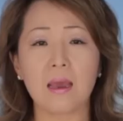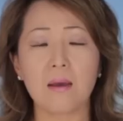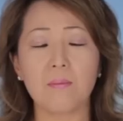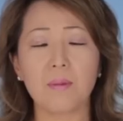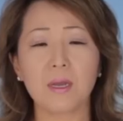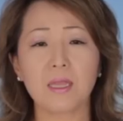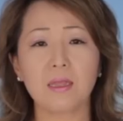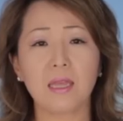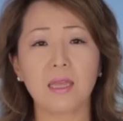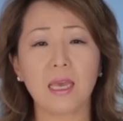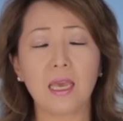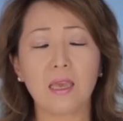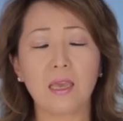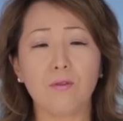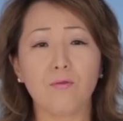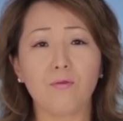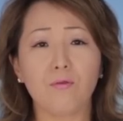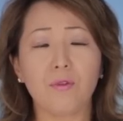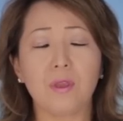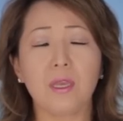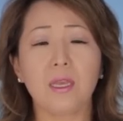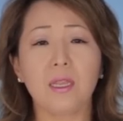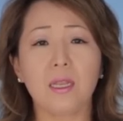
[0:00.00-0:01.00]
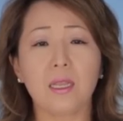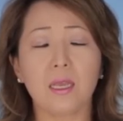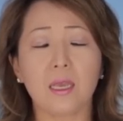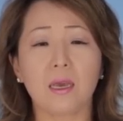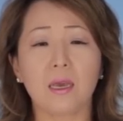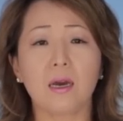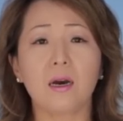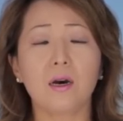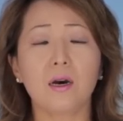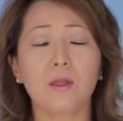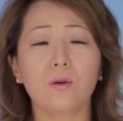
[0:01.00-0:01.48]
But they
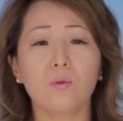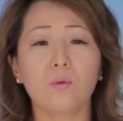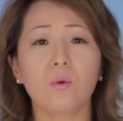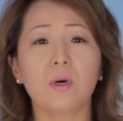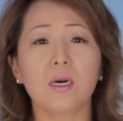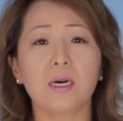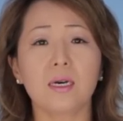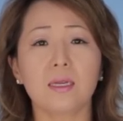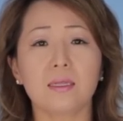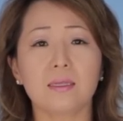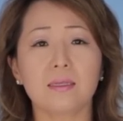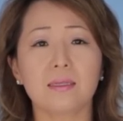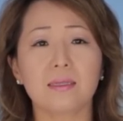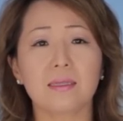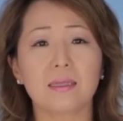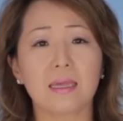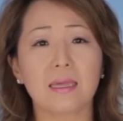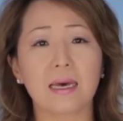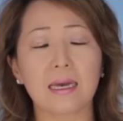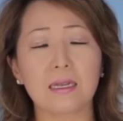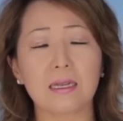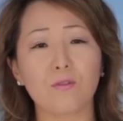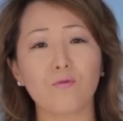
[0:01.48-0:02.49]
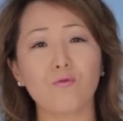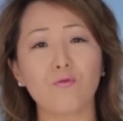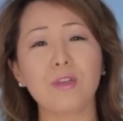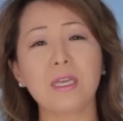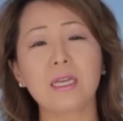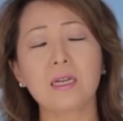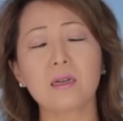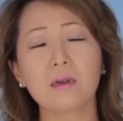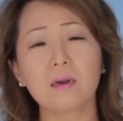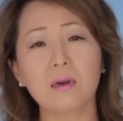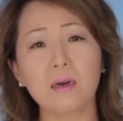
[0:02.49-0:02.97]
really are the ones that,
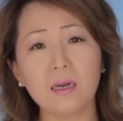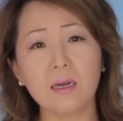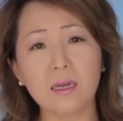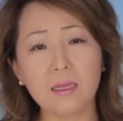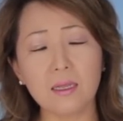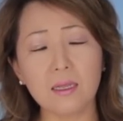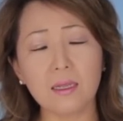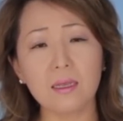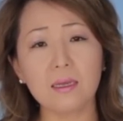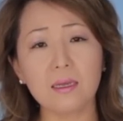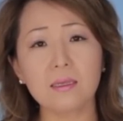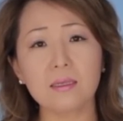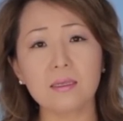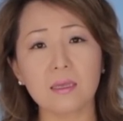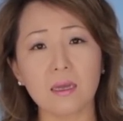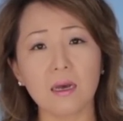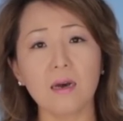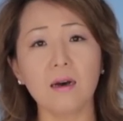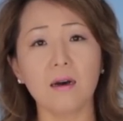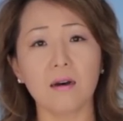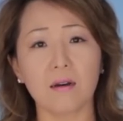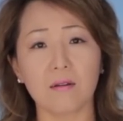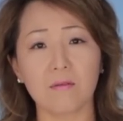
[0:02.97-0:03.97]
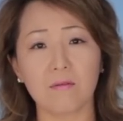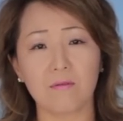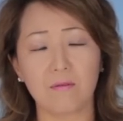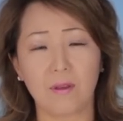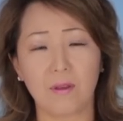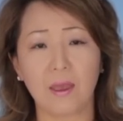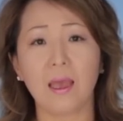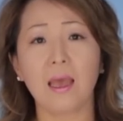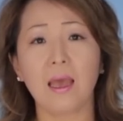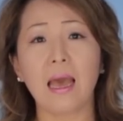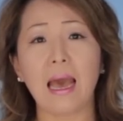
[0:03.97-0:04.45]
regardless of
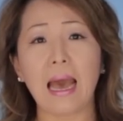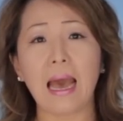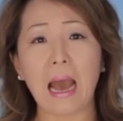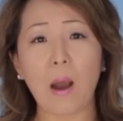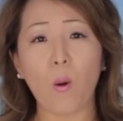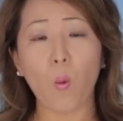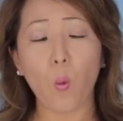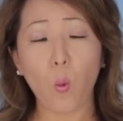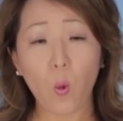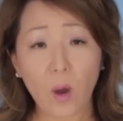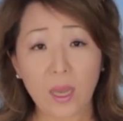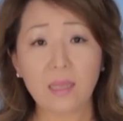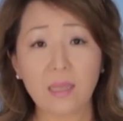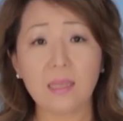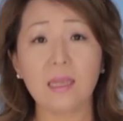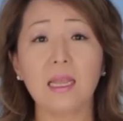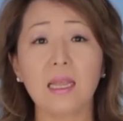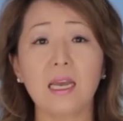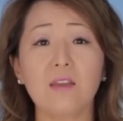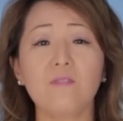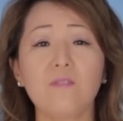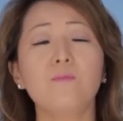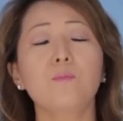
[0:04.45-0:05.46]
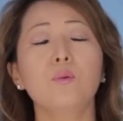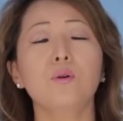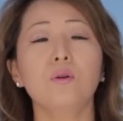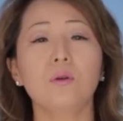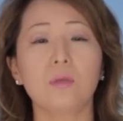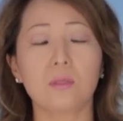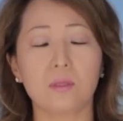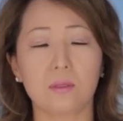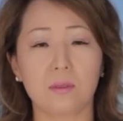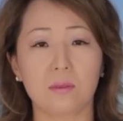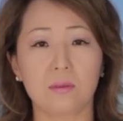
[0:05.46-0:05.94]
what life
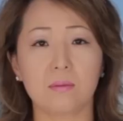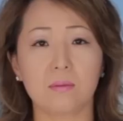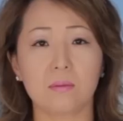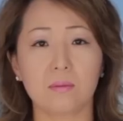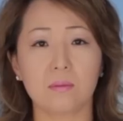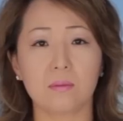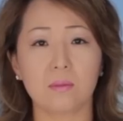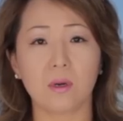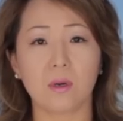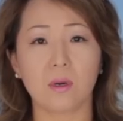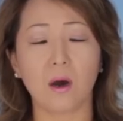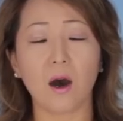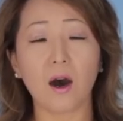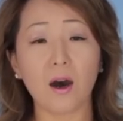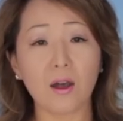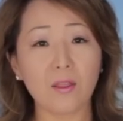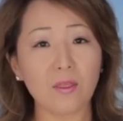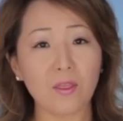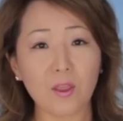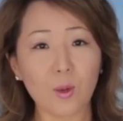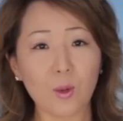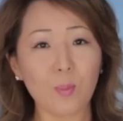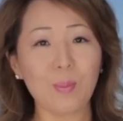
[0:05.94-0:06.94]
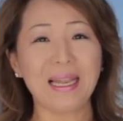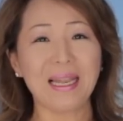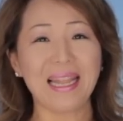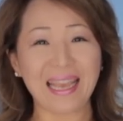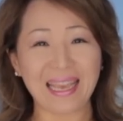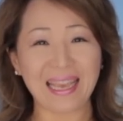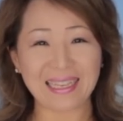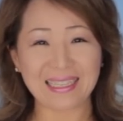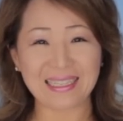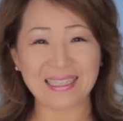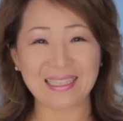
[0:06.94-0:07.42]
puts on their
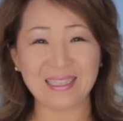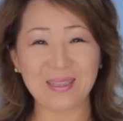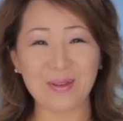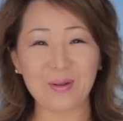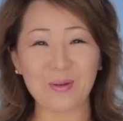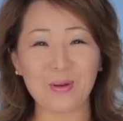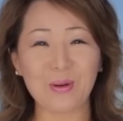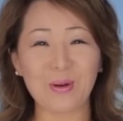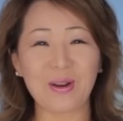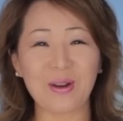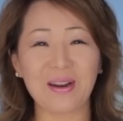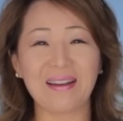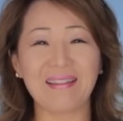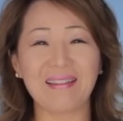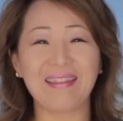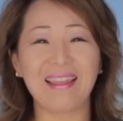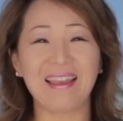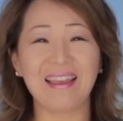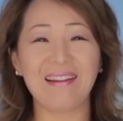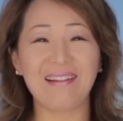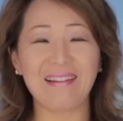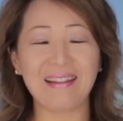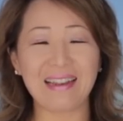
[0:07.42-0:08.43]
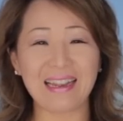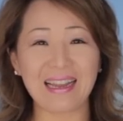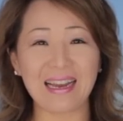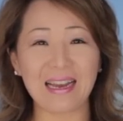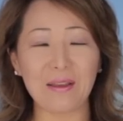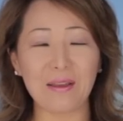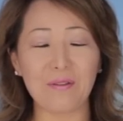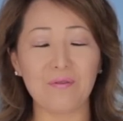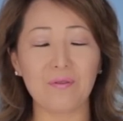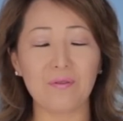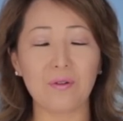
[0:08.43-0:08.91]
plates or on their
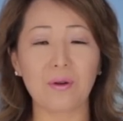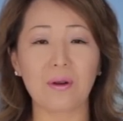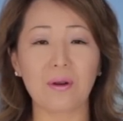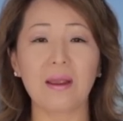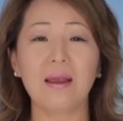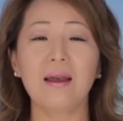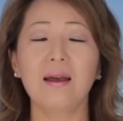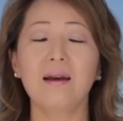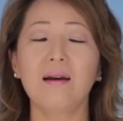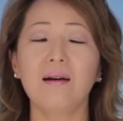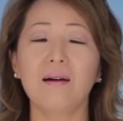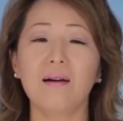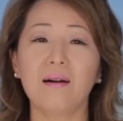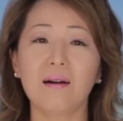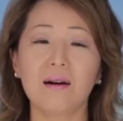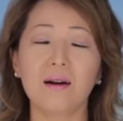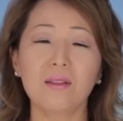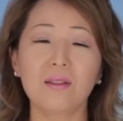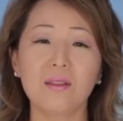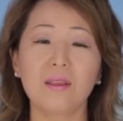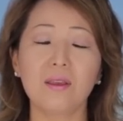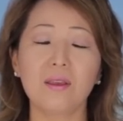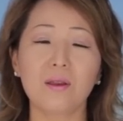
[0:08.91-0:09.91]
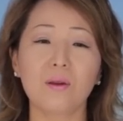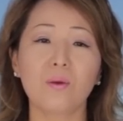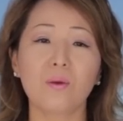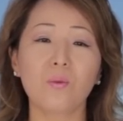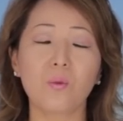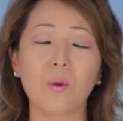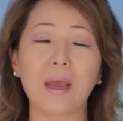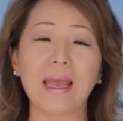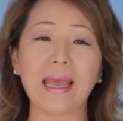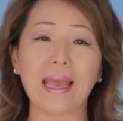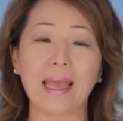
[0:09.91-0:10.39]
life or on their
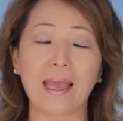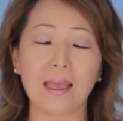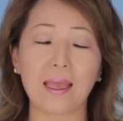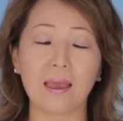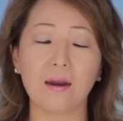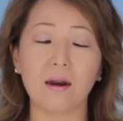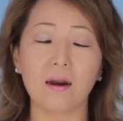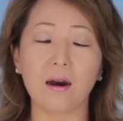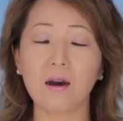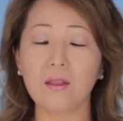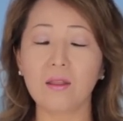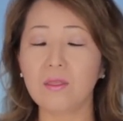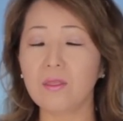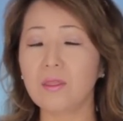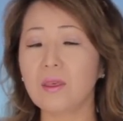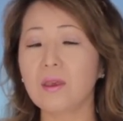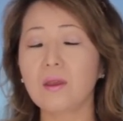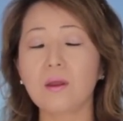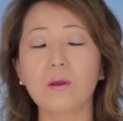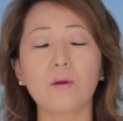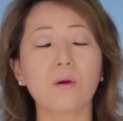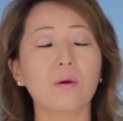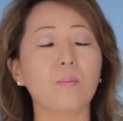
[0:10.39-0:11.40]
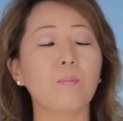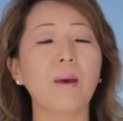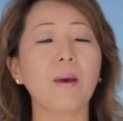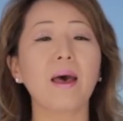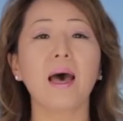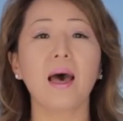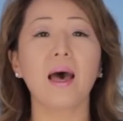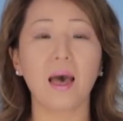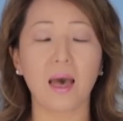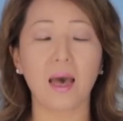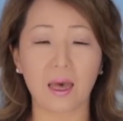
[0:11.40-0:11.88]
way, on their
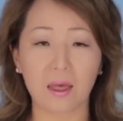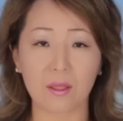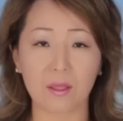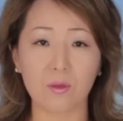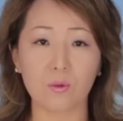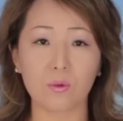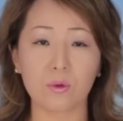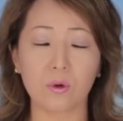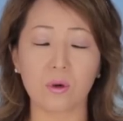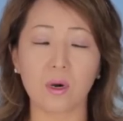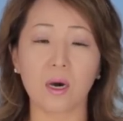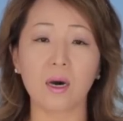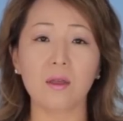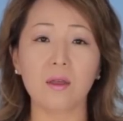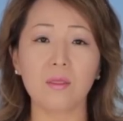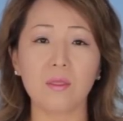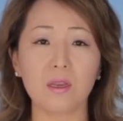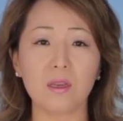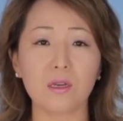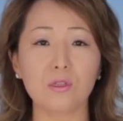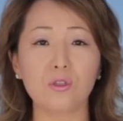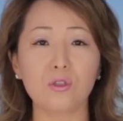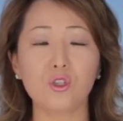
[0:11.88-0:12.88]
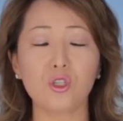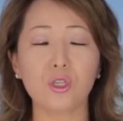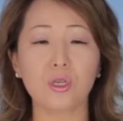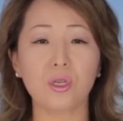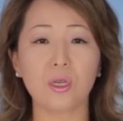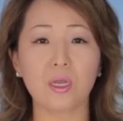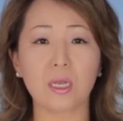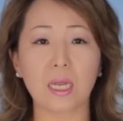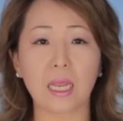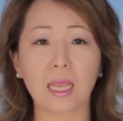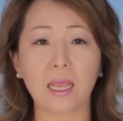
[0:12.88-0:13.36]
path or on their
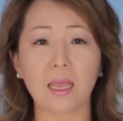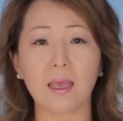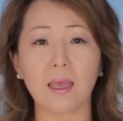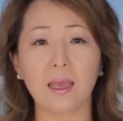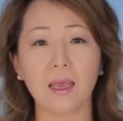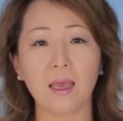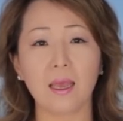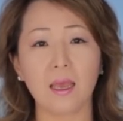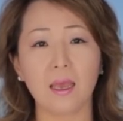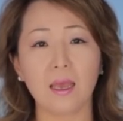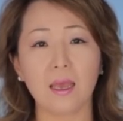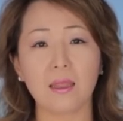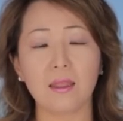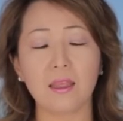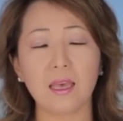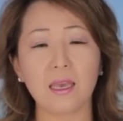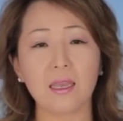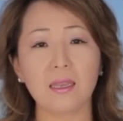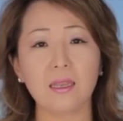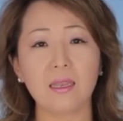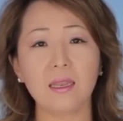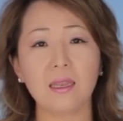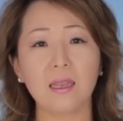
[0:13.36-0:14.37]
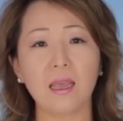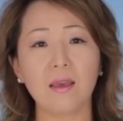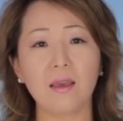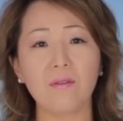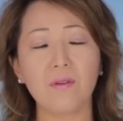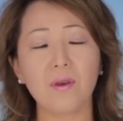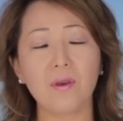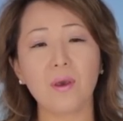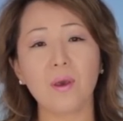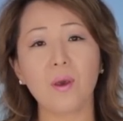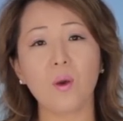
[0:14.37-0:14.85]
journey, they
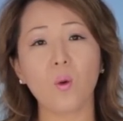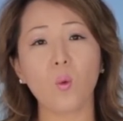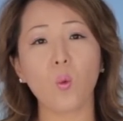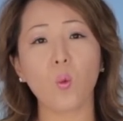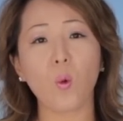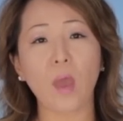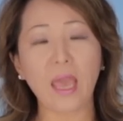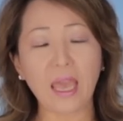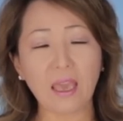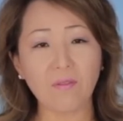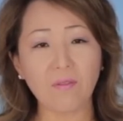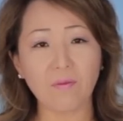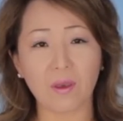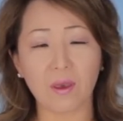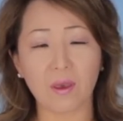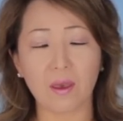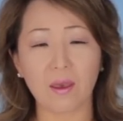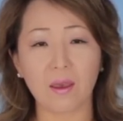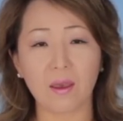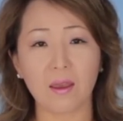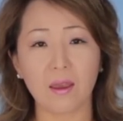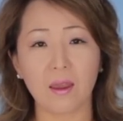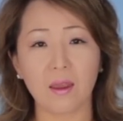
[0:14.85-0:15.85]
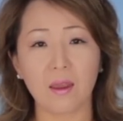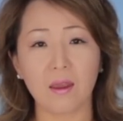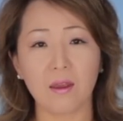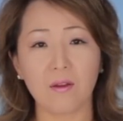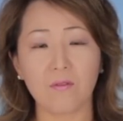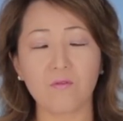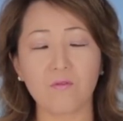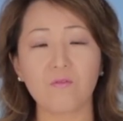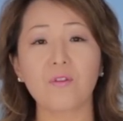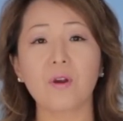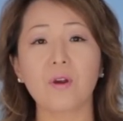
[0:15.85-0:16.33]
never waver
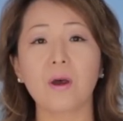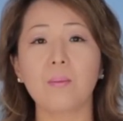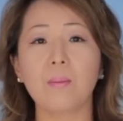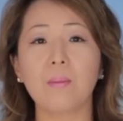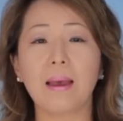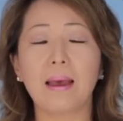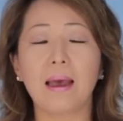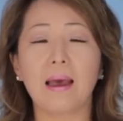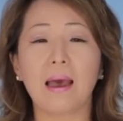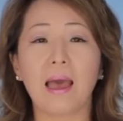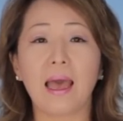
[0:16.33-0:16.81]
from